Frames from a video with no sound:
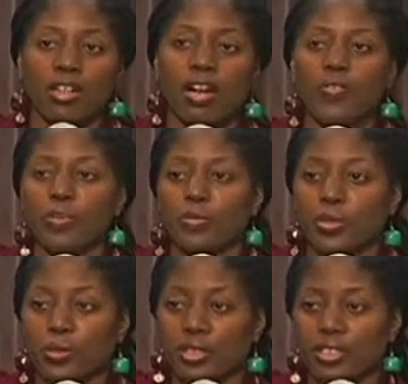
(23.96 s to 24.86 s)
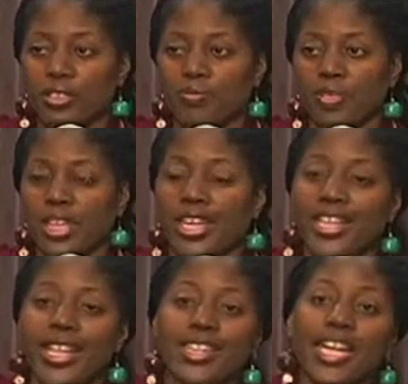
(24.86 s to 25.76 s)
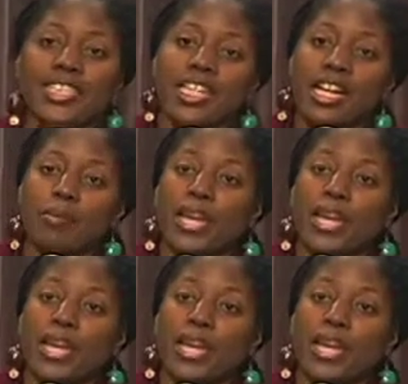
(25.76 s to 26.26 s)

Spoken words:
are from New York. And at that time,